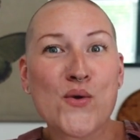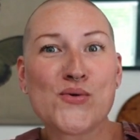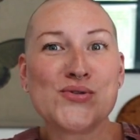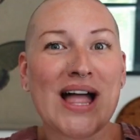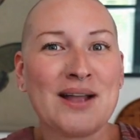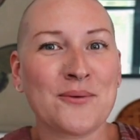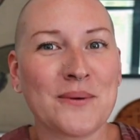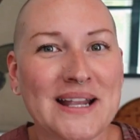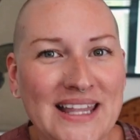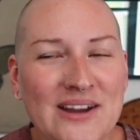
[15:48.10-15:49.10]
like
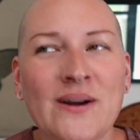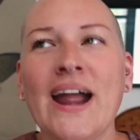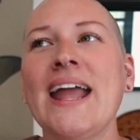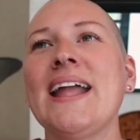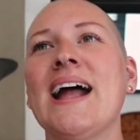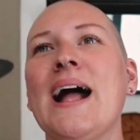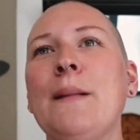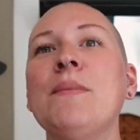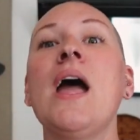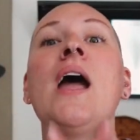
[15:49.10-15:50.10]
really great.
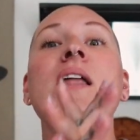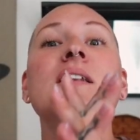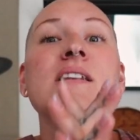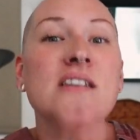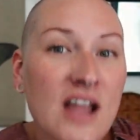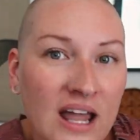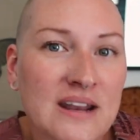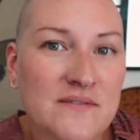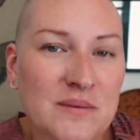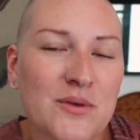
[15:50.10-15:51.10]
Um, none
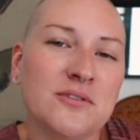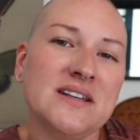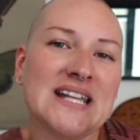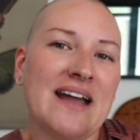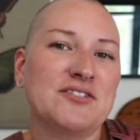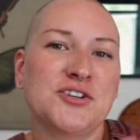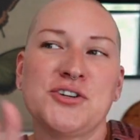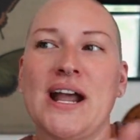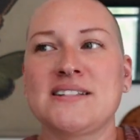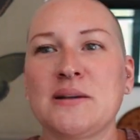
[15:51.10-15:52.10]
of the movies after
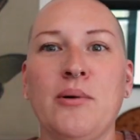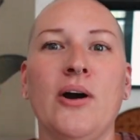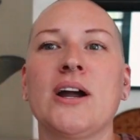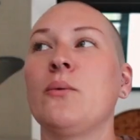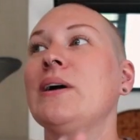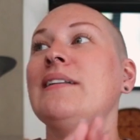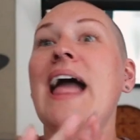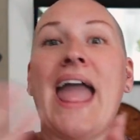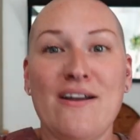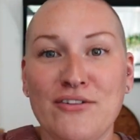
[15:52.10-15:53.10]
Jurassic Park
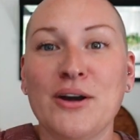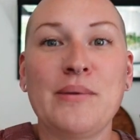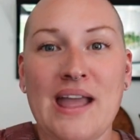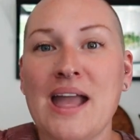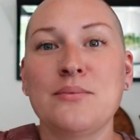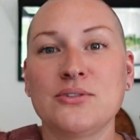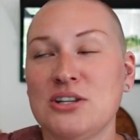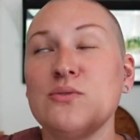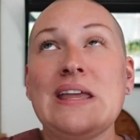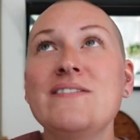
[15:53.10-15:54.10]
will ever be able
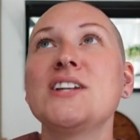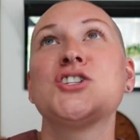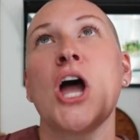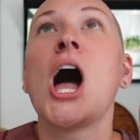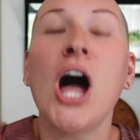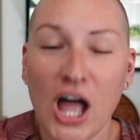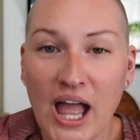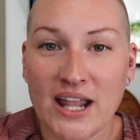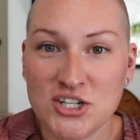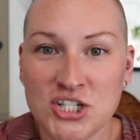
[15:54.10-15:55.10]
to even
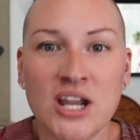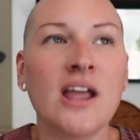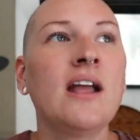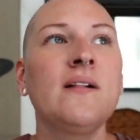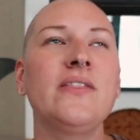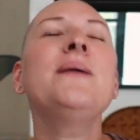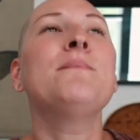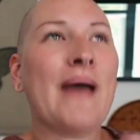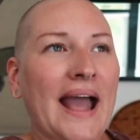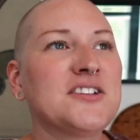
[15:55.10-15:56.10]
touch the
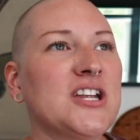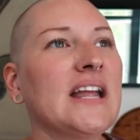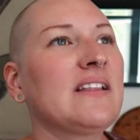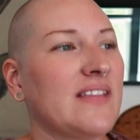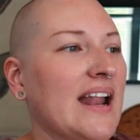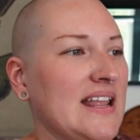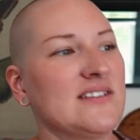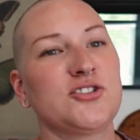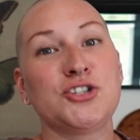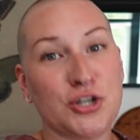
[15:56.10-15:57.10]
magic that
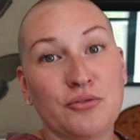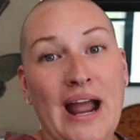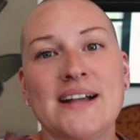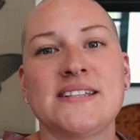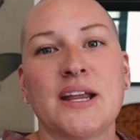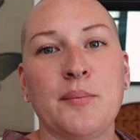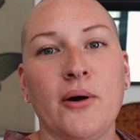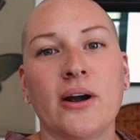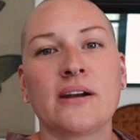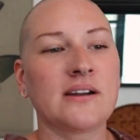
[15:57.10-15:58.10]
is Jurassic
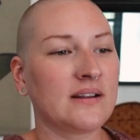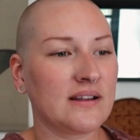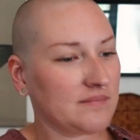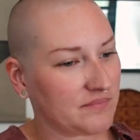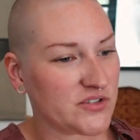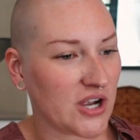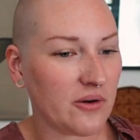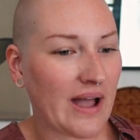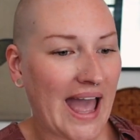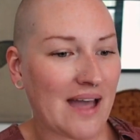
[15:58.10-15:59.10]
Park.
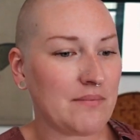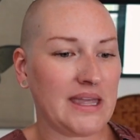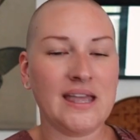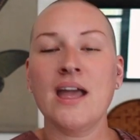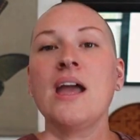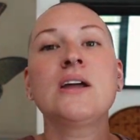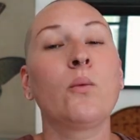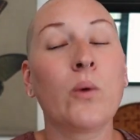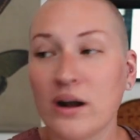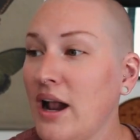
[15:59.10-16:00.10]
Don't at me.
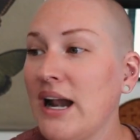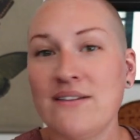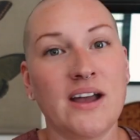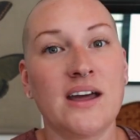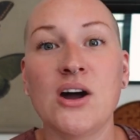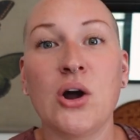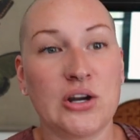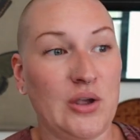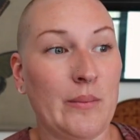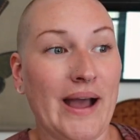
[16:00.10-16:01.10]
We're not even going to
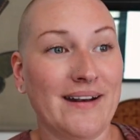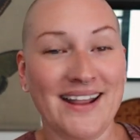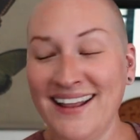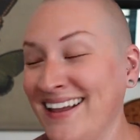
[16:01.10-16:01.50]
argue about it.